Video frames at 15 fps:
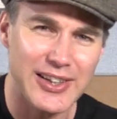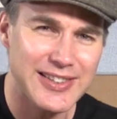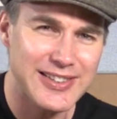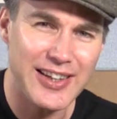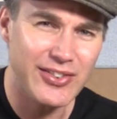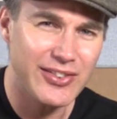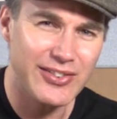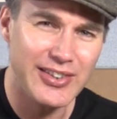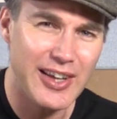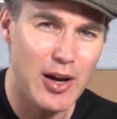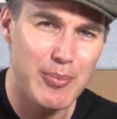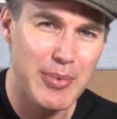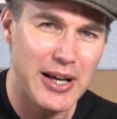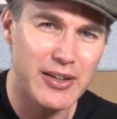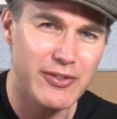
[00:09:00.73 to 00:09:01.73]
It doesn't
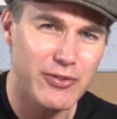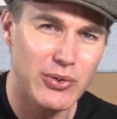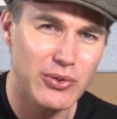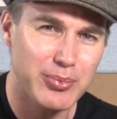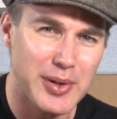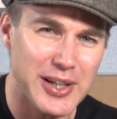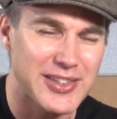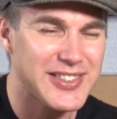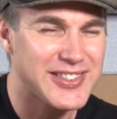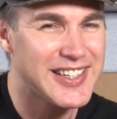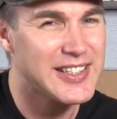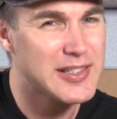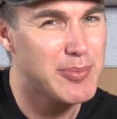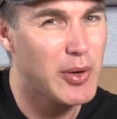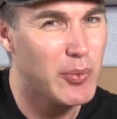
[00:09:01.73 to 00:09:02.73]
sound bad at full speed. It just
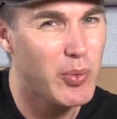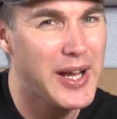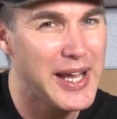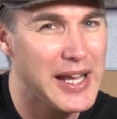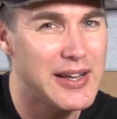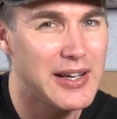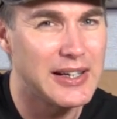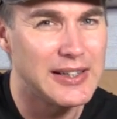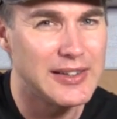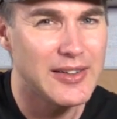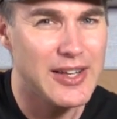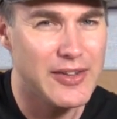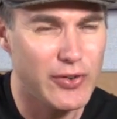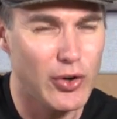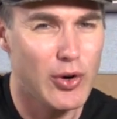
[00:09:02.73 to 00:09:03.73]
sounds a bit weird
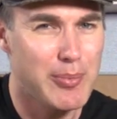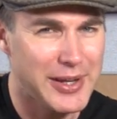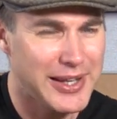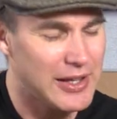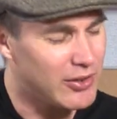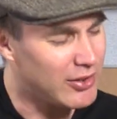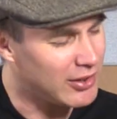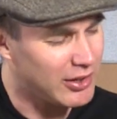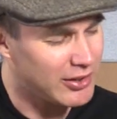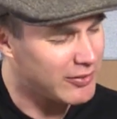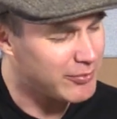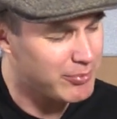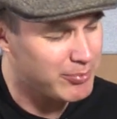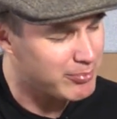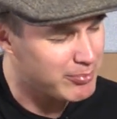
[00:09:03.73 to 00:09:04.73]
if you're a beginner. A lot
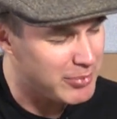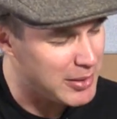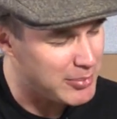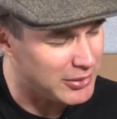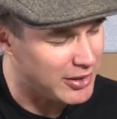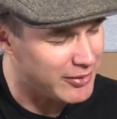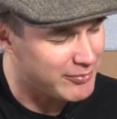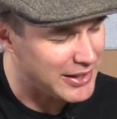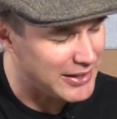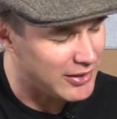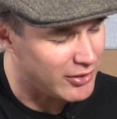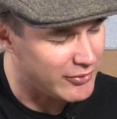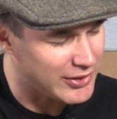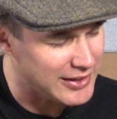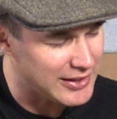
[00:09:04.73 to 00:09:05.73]
of people I've met
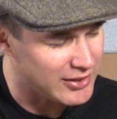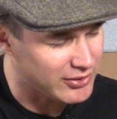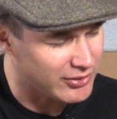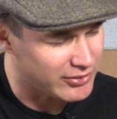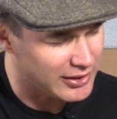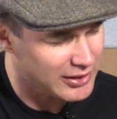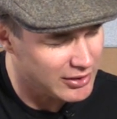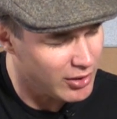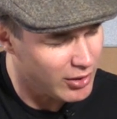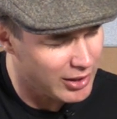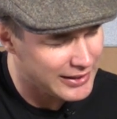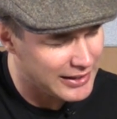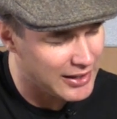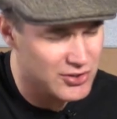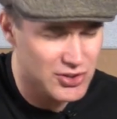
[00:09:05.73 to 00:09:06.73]
over the years have said, you know,
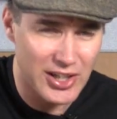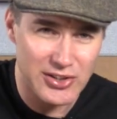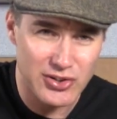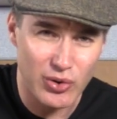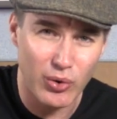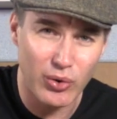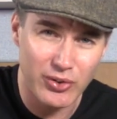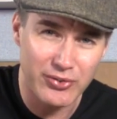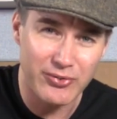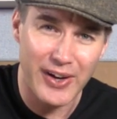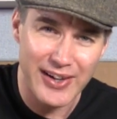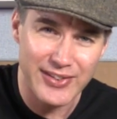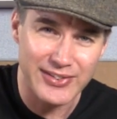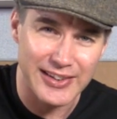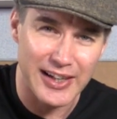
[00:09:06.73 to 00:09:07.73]
I can't change chords
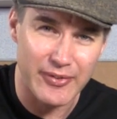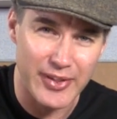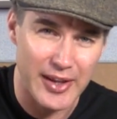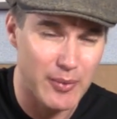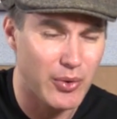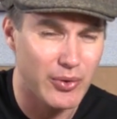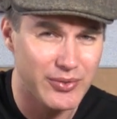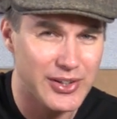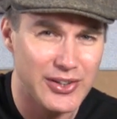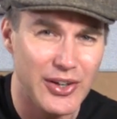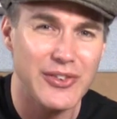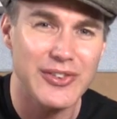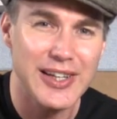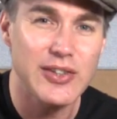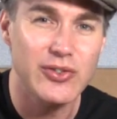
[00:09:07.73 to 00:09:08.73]
fast enough there. Well, you
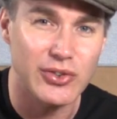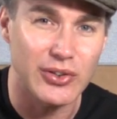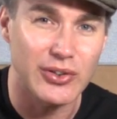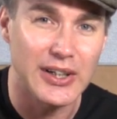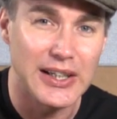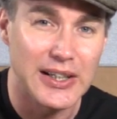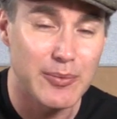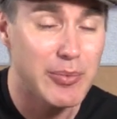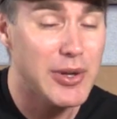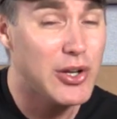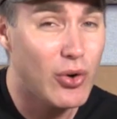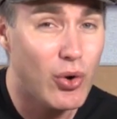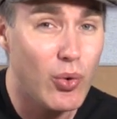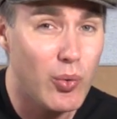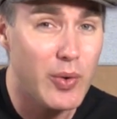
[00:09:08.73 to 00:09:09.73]
don't need to. Be
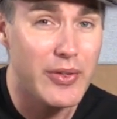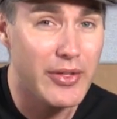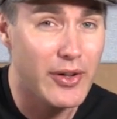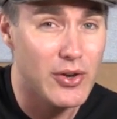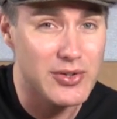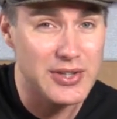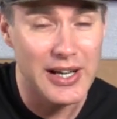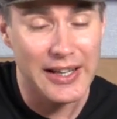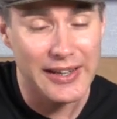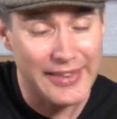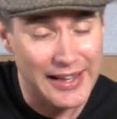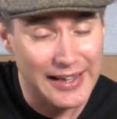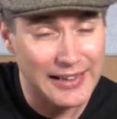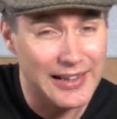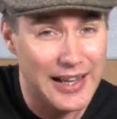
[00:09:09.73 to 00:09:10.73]
cool with those,
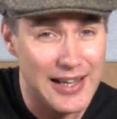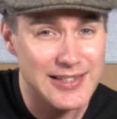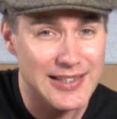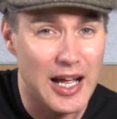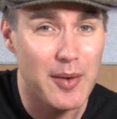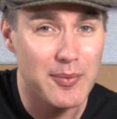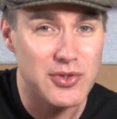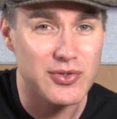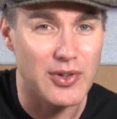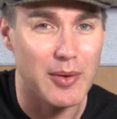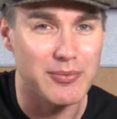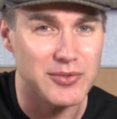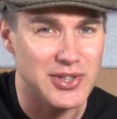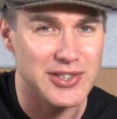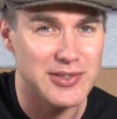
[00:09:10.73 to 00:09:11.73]
that last up
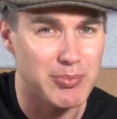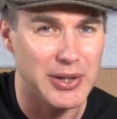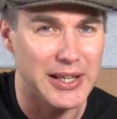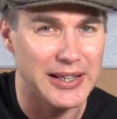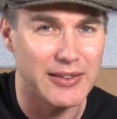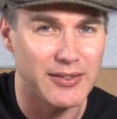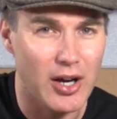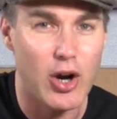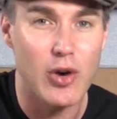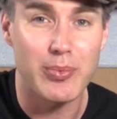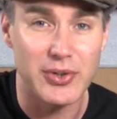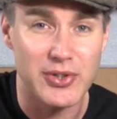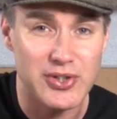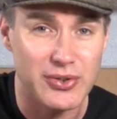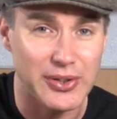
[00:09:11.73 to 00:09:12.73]
strum just being
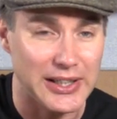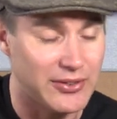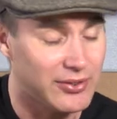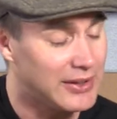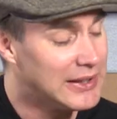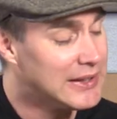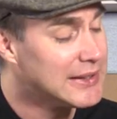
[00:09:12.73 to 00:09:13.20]
open strings.